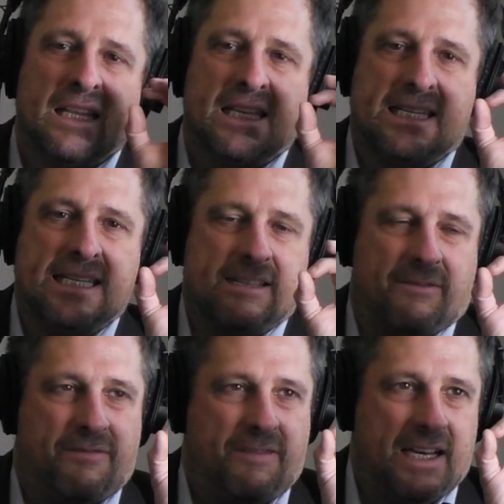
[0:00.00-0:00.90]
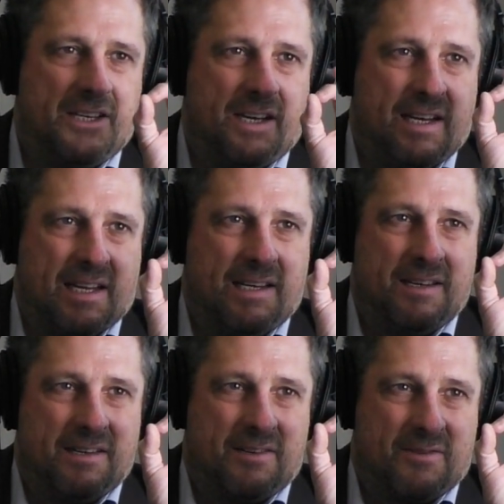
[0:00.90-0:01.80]
this is a fledgling
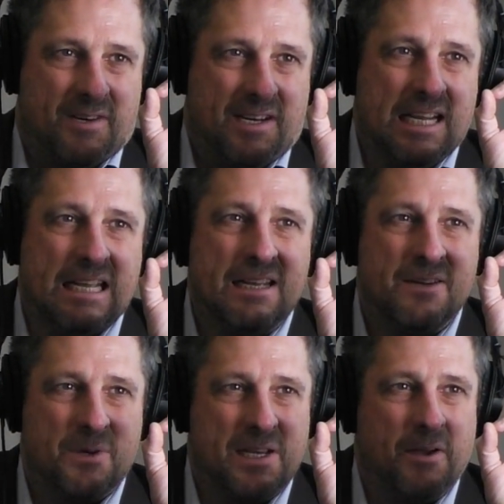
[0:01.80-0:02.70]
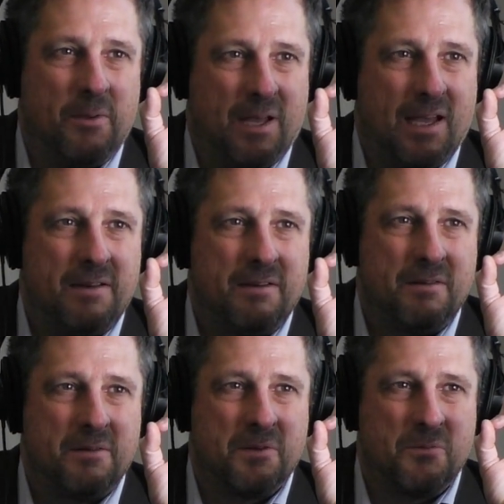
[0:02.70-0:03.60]
industry. We know that.
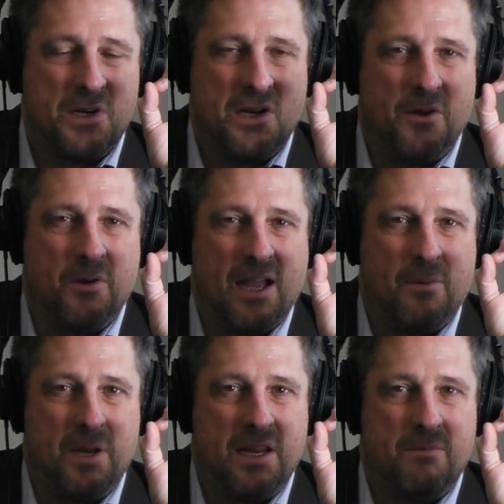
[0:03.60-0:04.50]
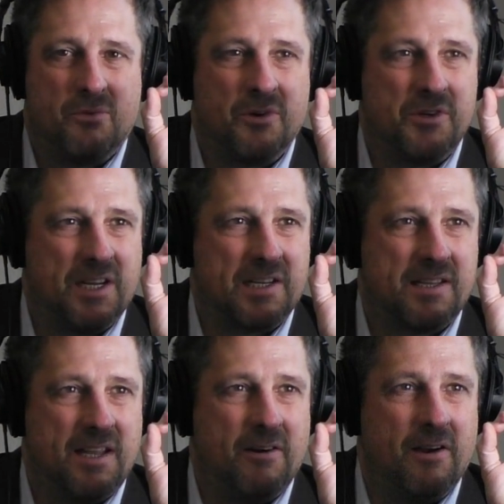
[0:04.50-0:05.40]
We know how many projects
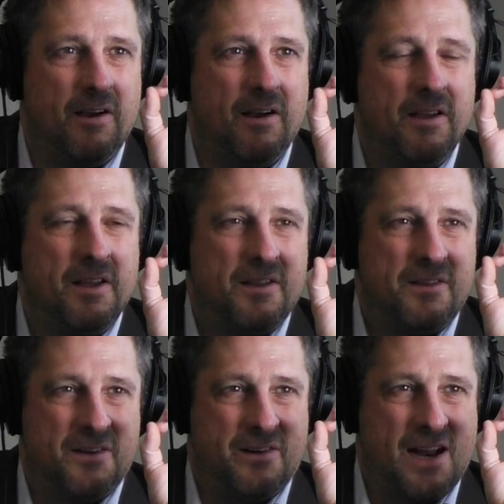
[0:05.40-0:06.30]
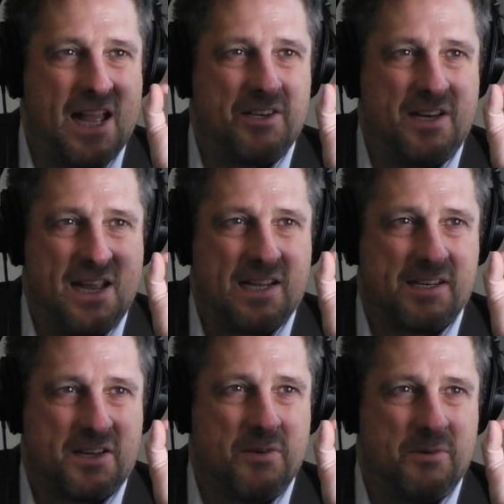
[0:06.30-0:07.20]
there are that are actually
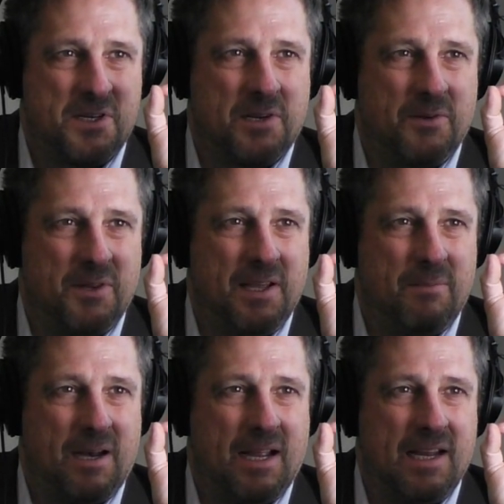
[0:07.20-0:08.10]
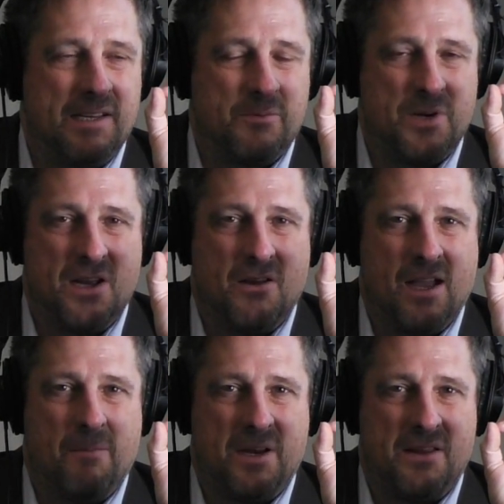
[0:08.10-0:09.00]
executing on their plans, and we know
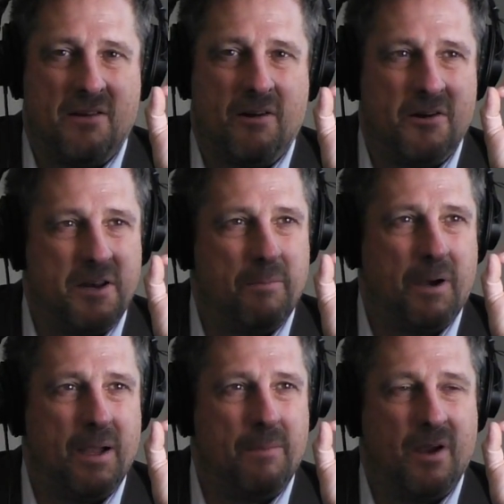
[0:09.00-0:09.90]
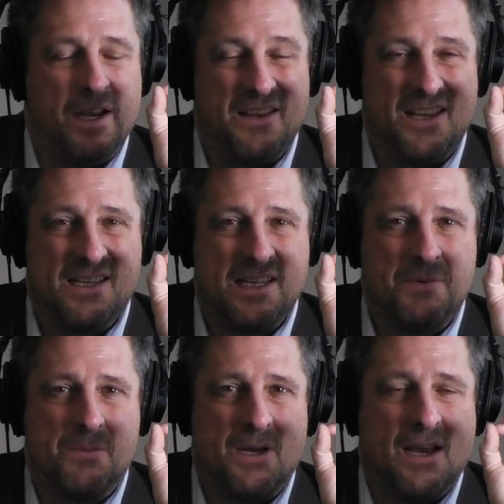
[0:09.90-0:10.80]
how many there are in the pipeline. And there seem
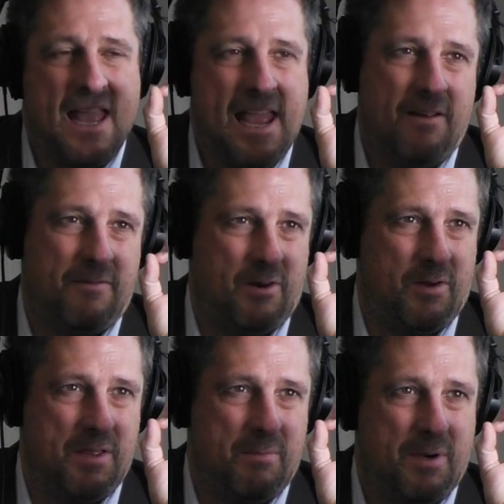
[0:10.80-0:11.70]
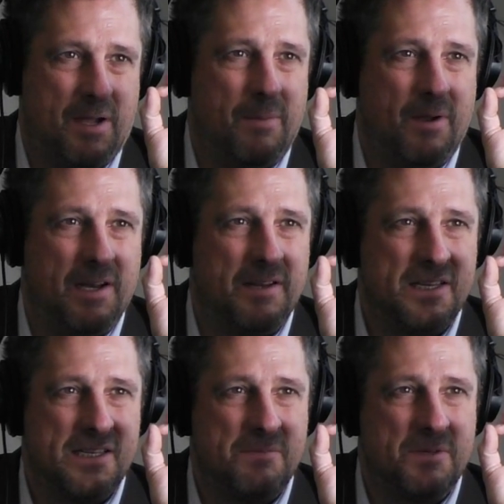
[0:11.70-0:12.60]
to be a hell of a lot in the pipeline, and
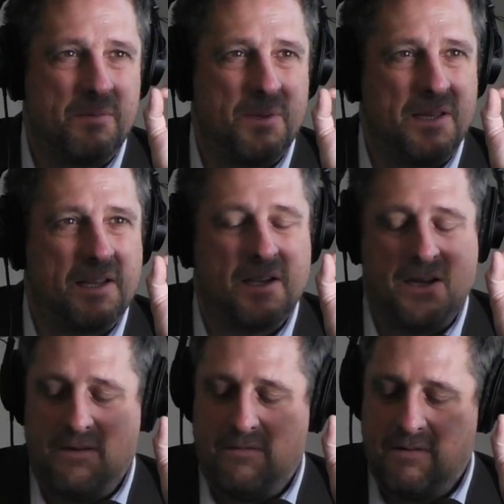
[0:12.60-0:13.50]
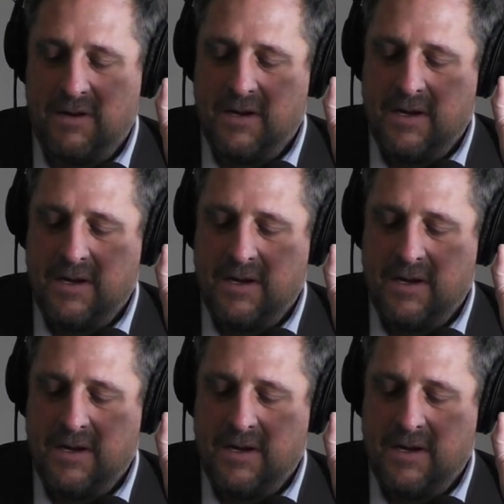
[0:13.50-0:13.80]
this seems to be the kind of